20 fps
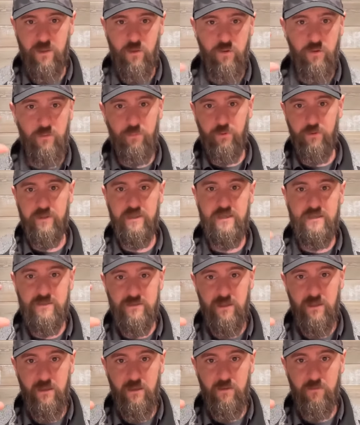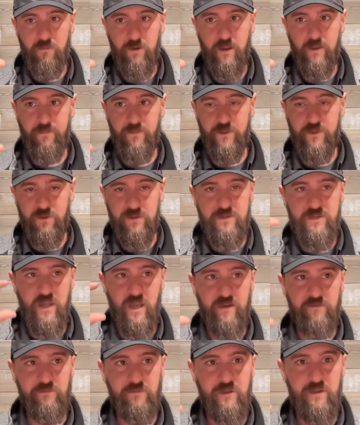you can please, right? You can
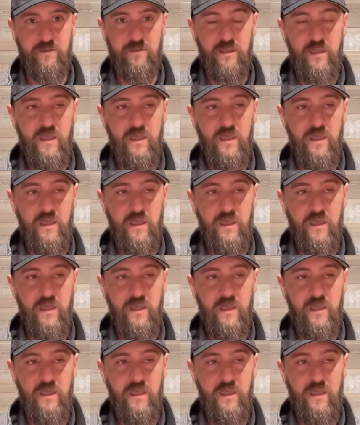jive with.